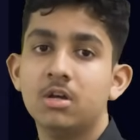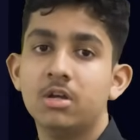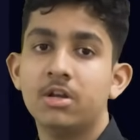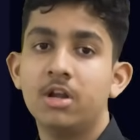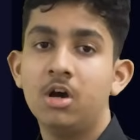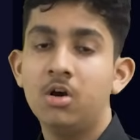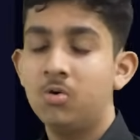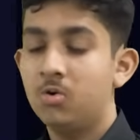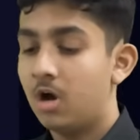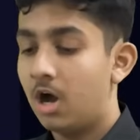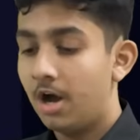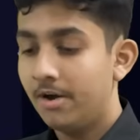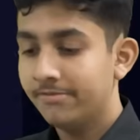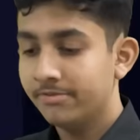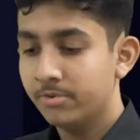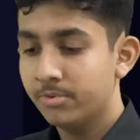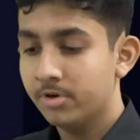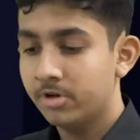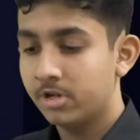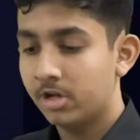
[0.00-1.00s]
now
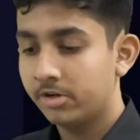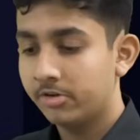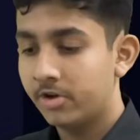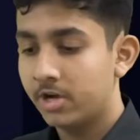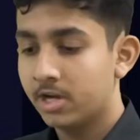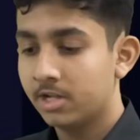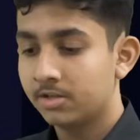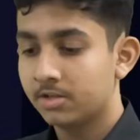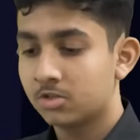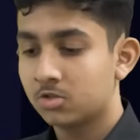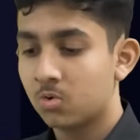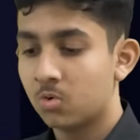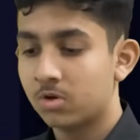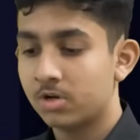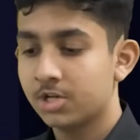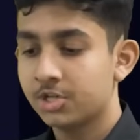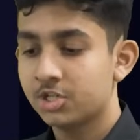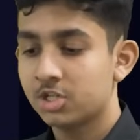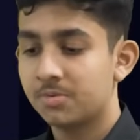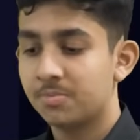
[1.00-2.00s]
after we're done creating this
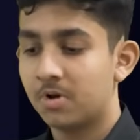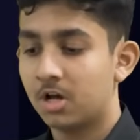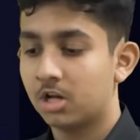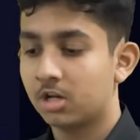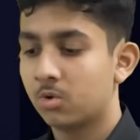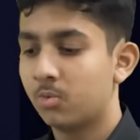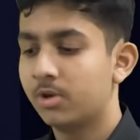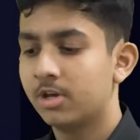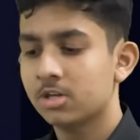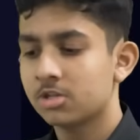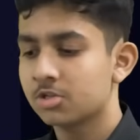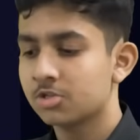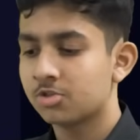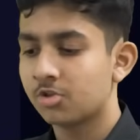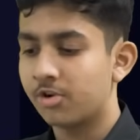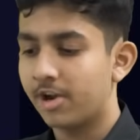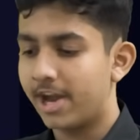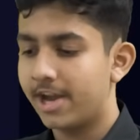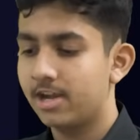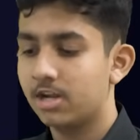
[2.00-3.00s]
quotation mark, we can
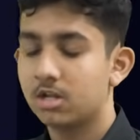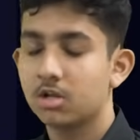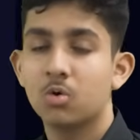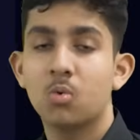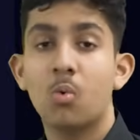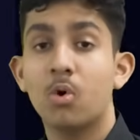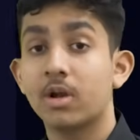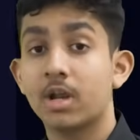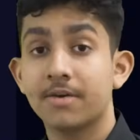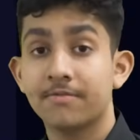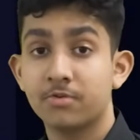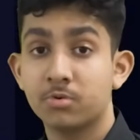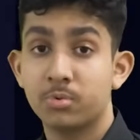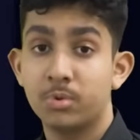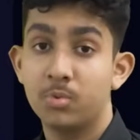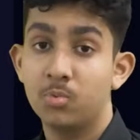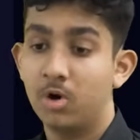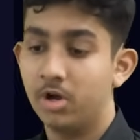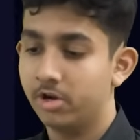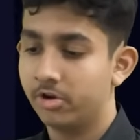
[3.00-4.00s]
just write whatever we
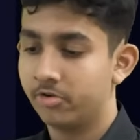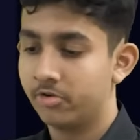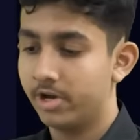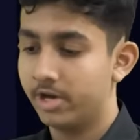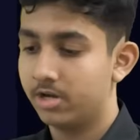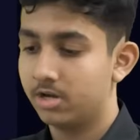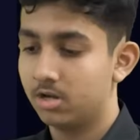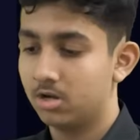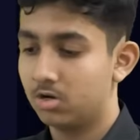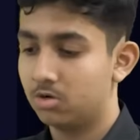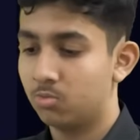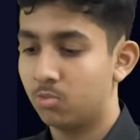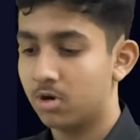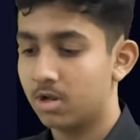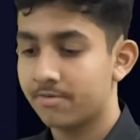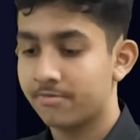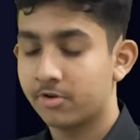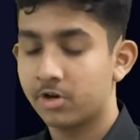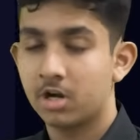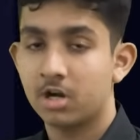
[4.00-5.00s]
want, right? Or
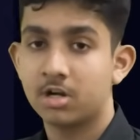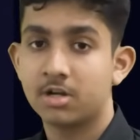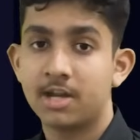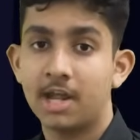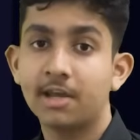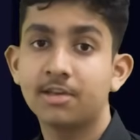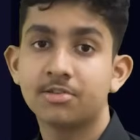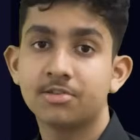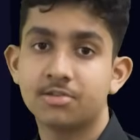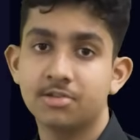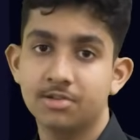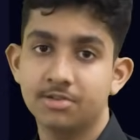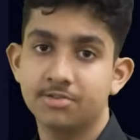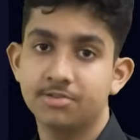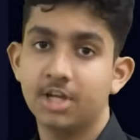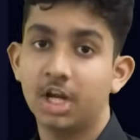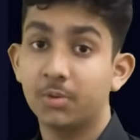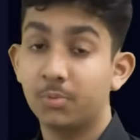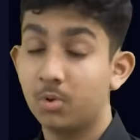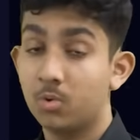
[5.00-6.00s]
whatever our text is
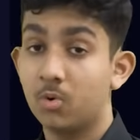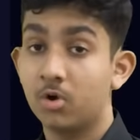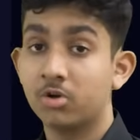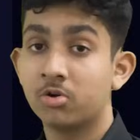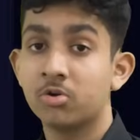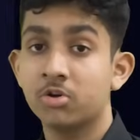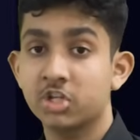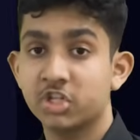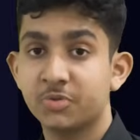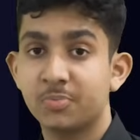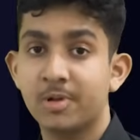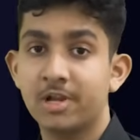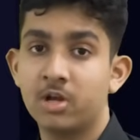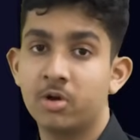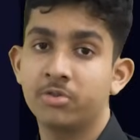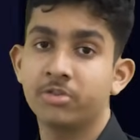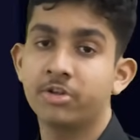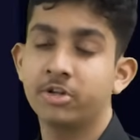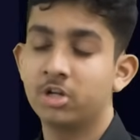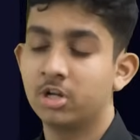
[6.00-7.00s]
that we want to display
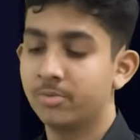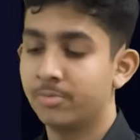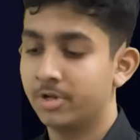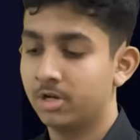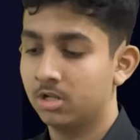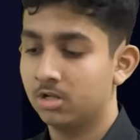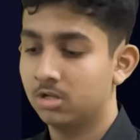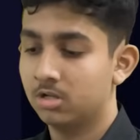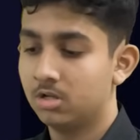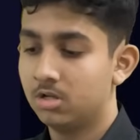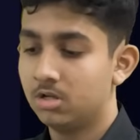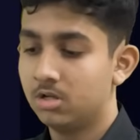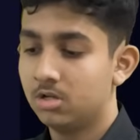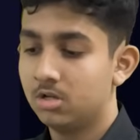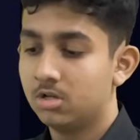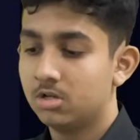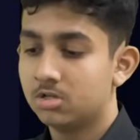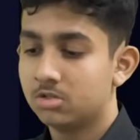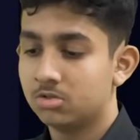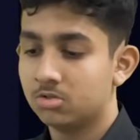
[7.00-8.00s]
on the terminal.
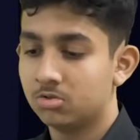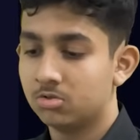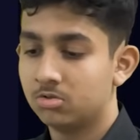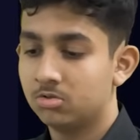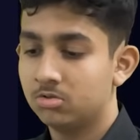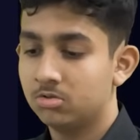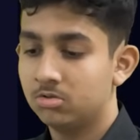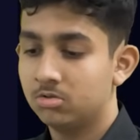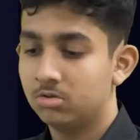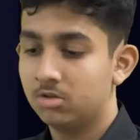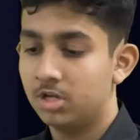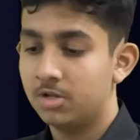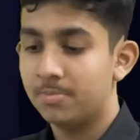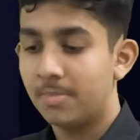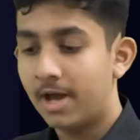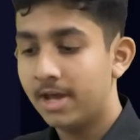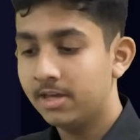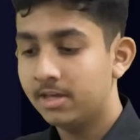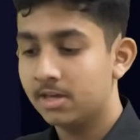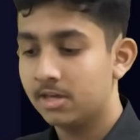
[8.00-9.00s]
So in
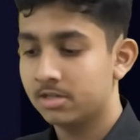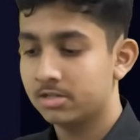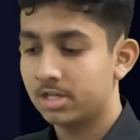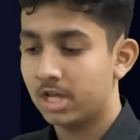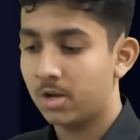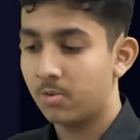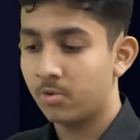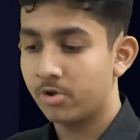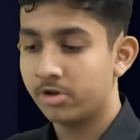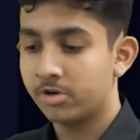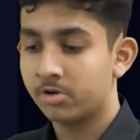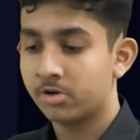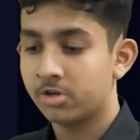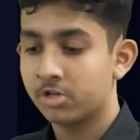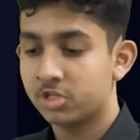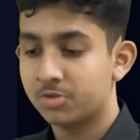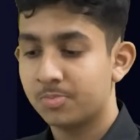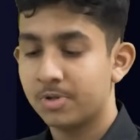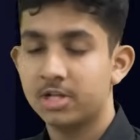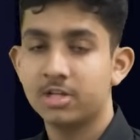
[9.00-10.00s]
my case, I wanted to
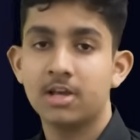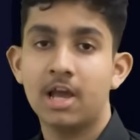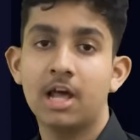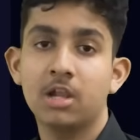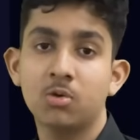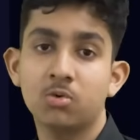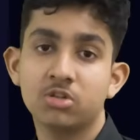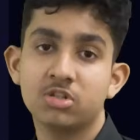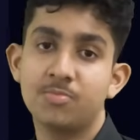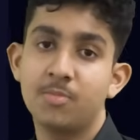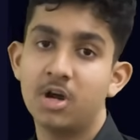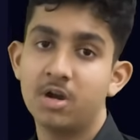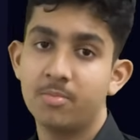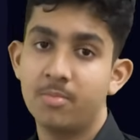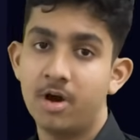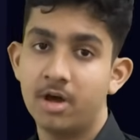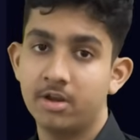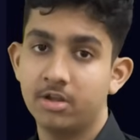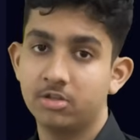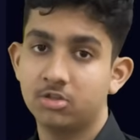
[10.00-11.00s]
display Hello Smart
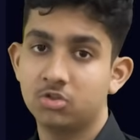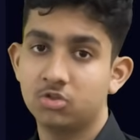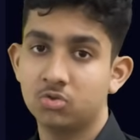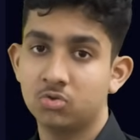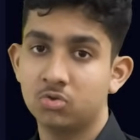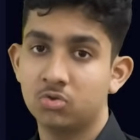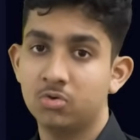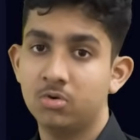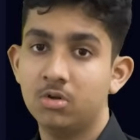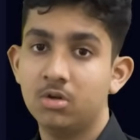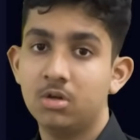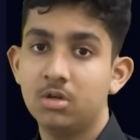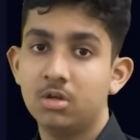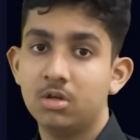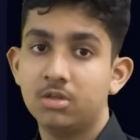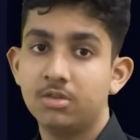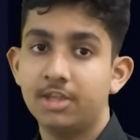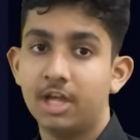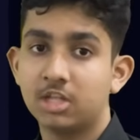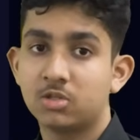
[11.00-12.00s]
Bharat. So
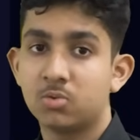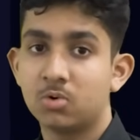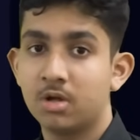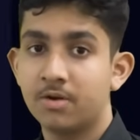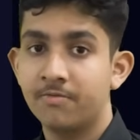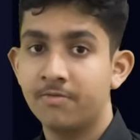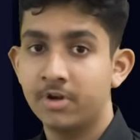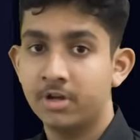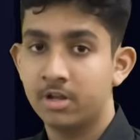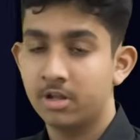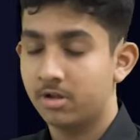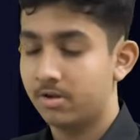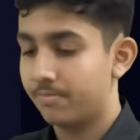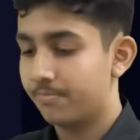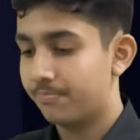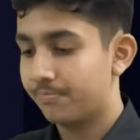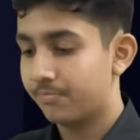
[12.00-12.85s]
that's what I've written.